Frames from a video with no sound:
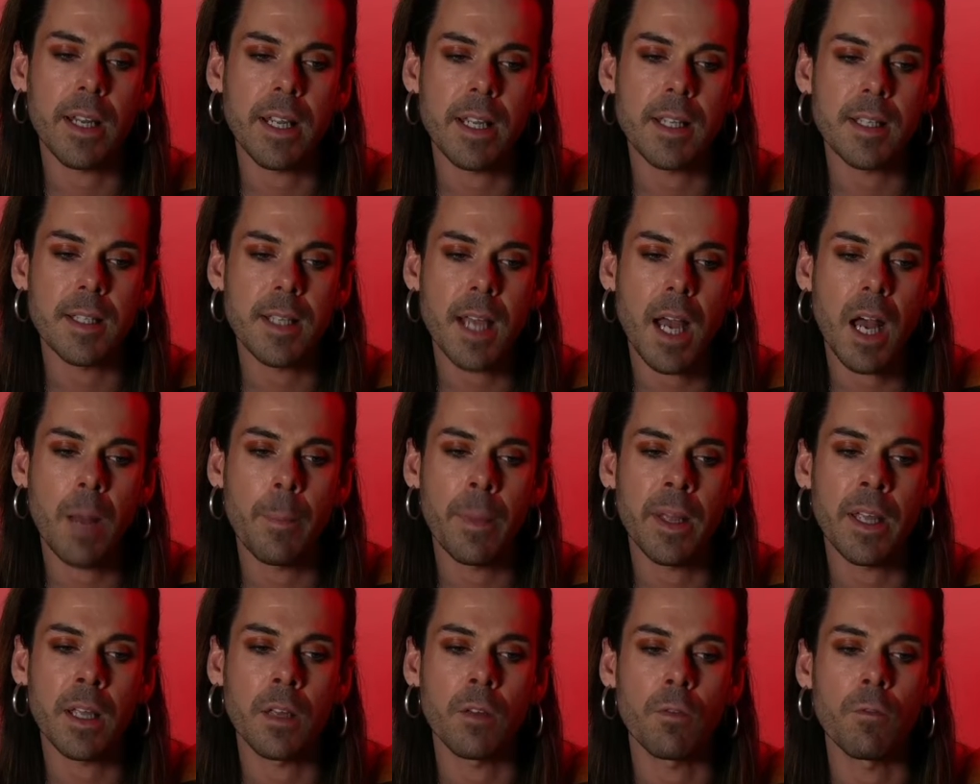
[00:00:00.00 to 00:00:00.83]
is
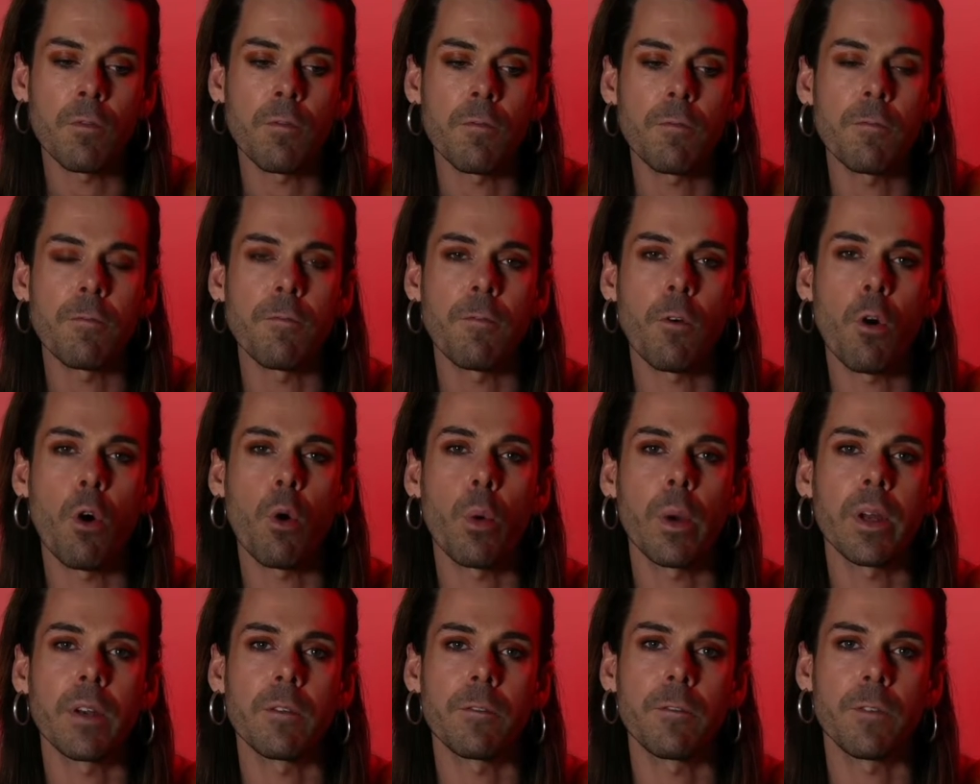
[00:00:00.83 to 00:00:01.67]
coming
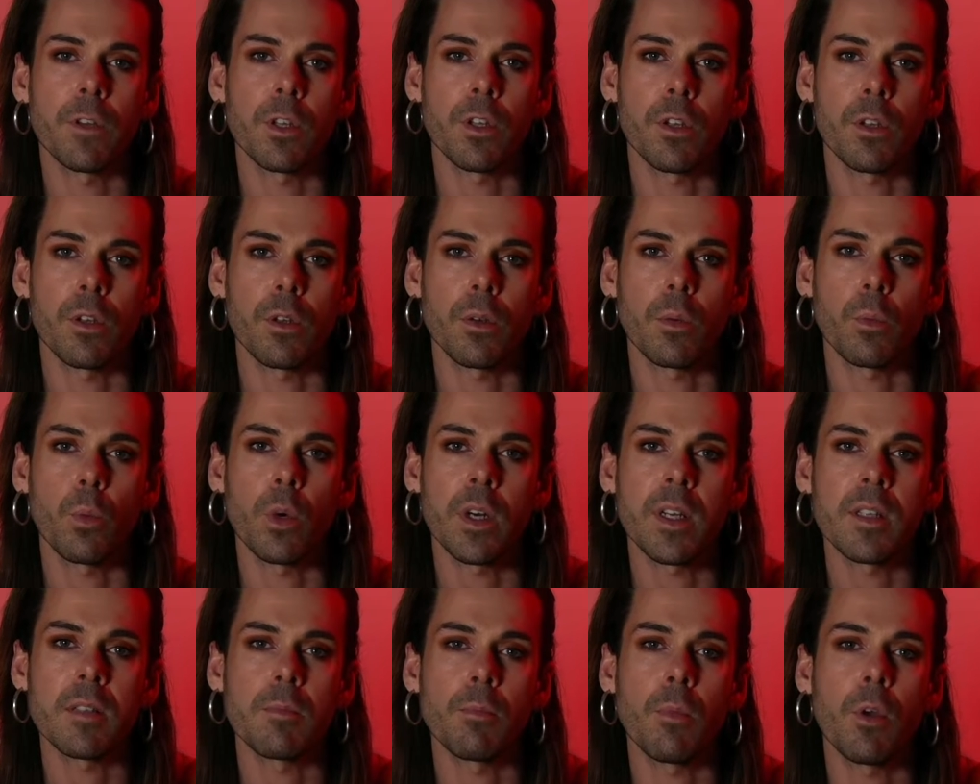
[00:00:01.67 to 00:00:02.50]
forward for you? What
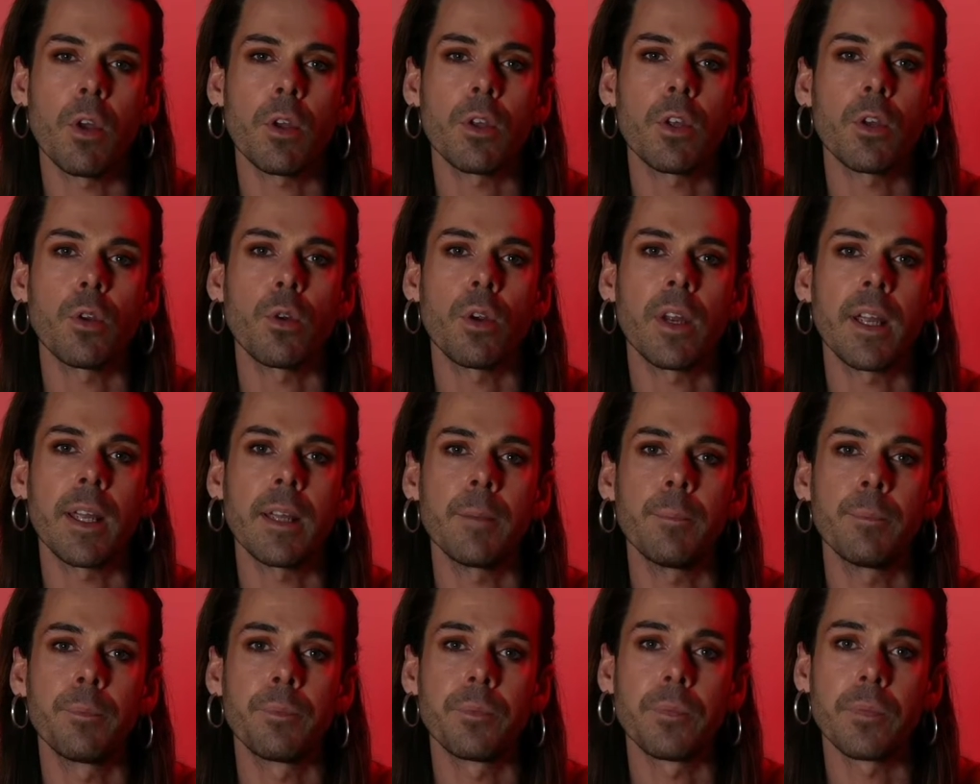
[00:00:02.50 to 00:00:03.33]
is
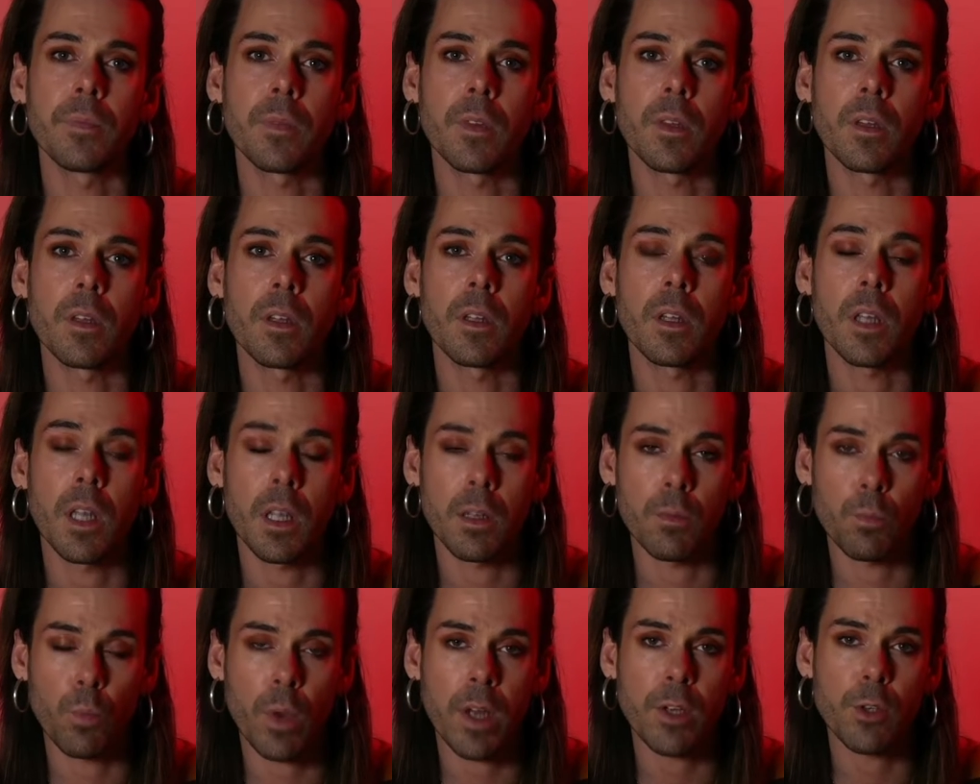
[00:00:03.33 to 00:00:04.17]
Mercury
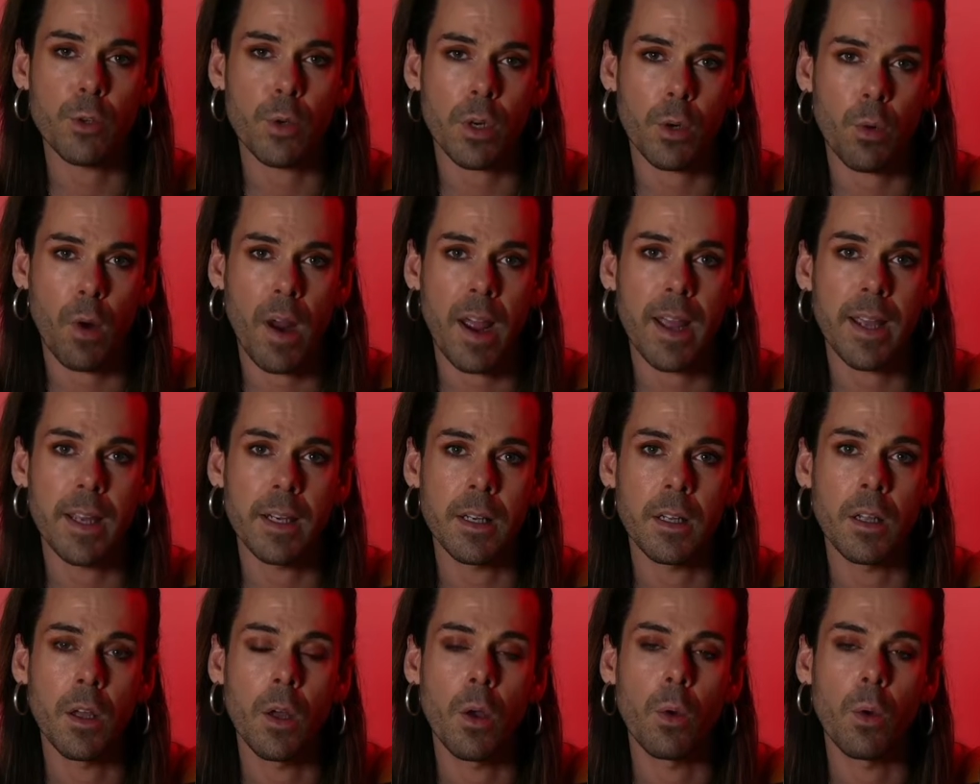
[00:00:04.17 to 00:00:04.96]
in retrograde?